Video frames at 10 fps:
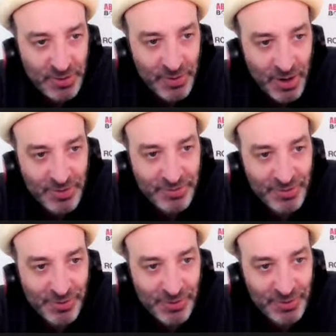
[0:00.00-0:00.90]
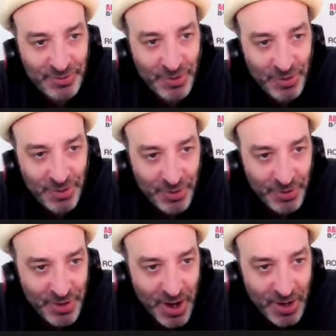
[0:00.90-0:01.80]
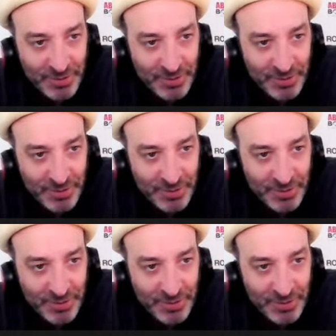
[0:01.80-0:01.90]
high school and all that,